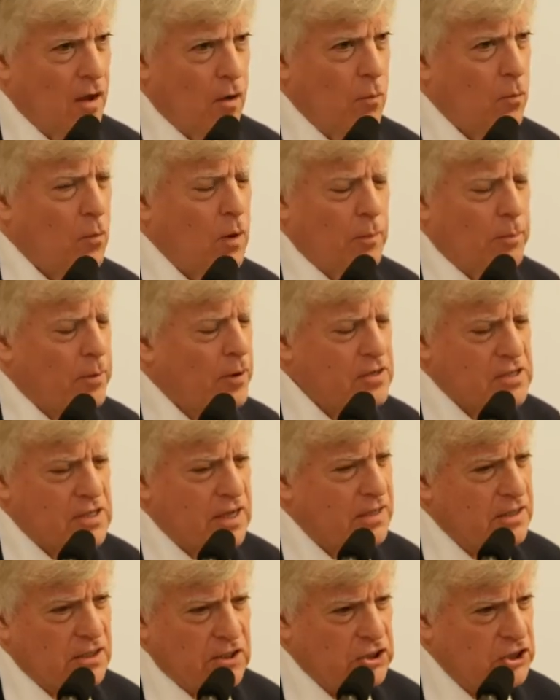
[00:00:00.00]
will
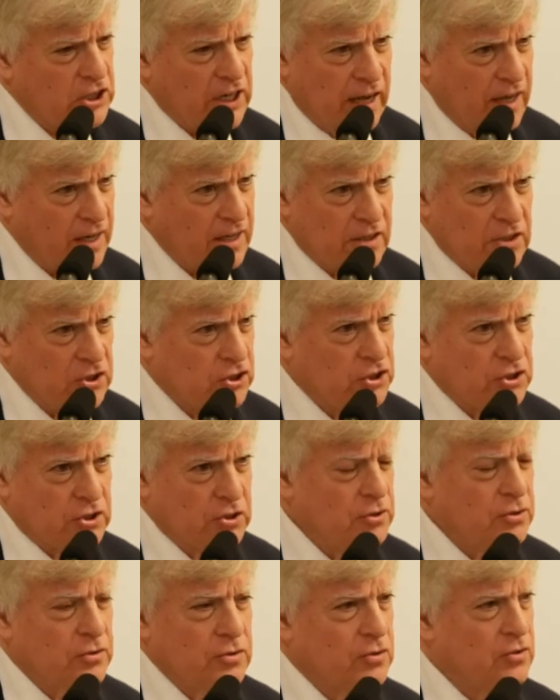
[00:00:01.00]
present a challenge
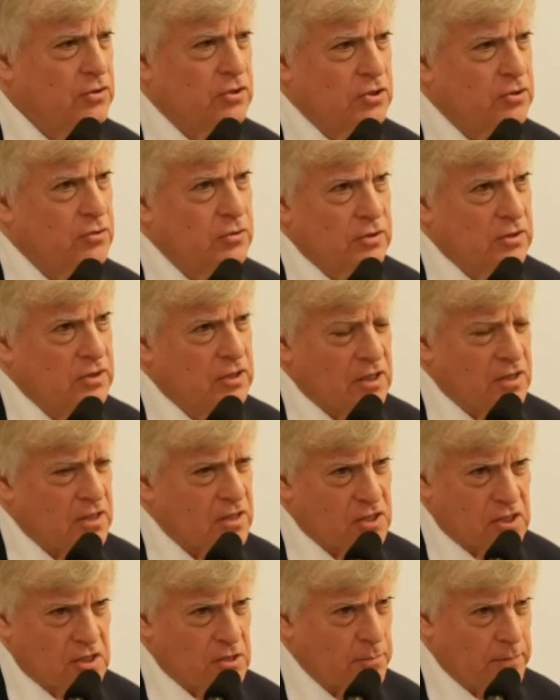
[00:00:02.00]
to the
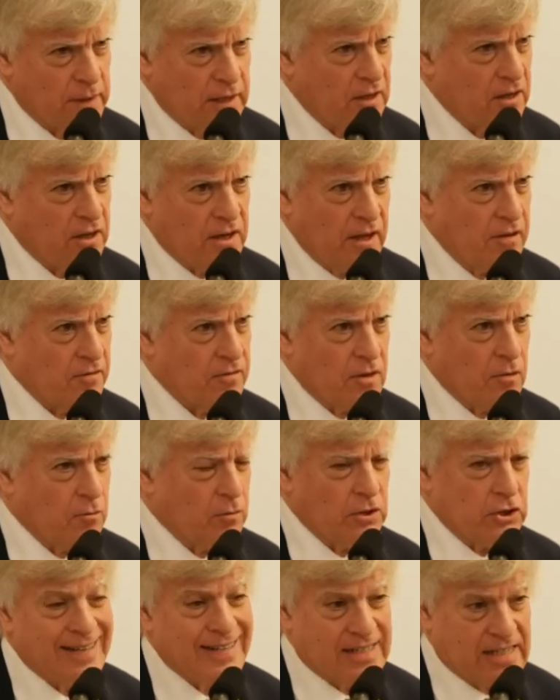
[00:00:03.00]
stability of the
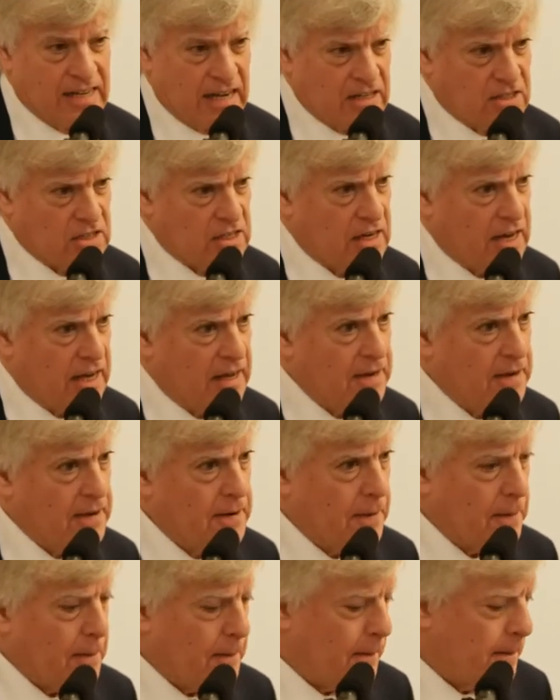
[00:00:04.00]
regime, which is based
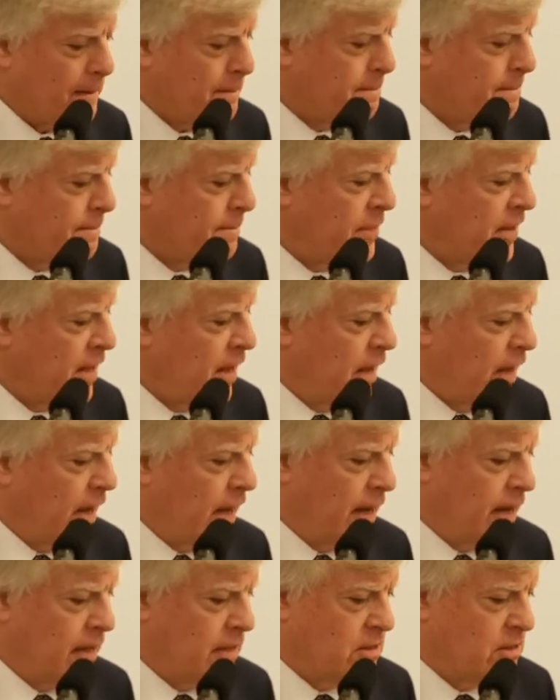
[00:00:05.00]
on corruption,
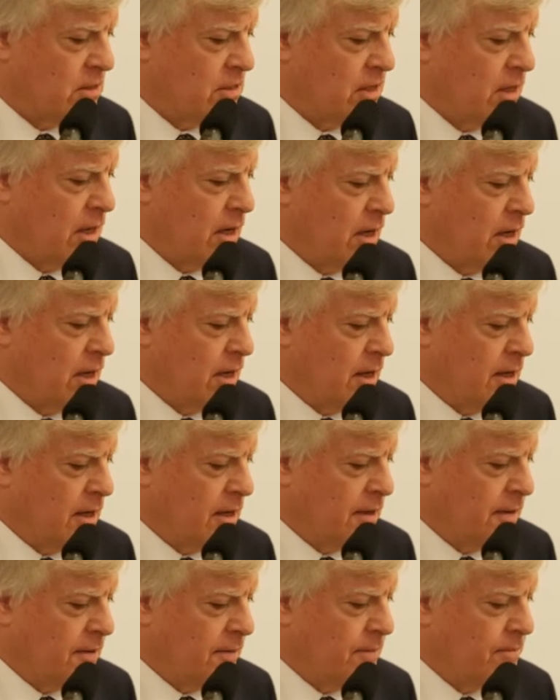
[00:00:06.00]
propaganda, and
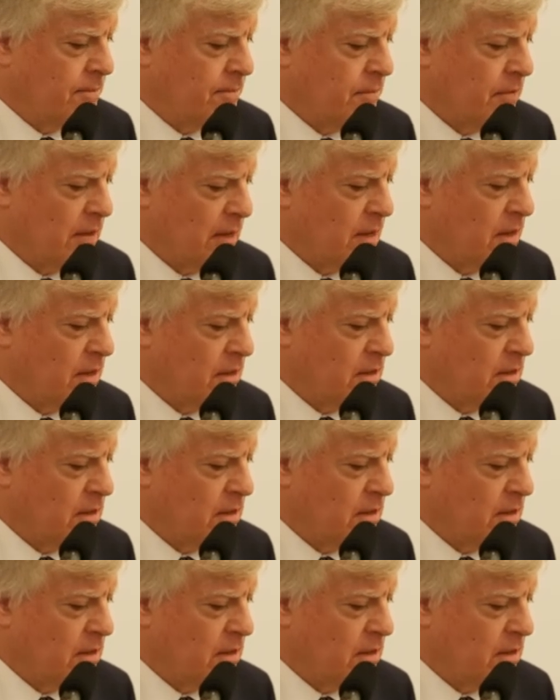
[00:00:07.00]
selective terror.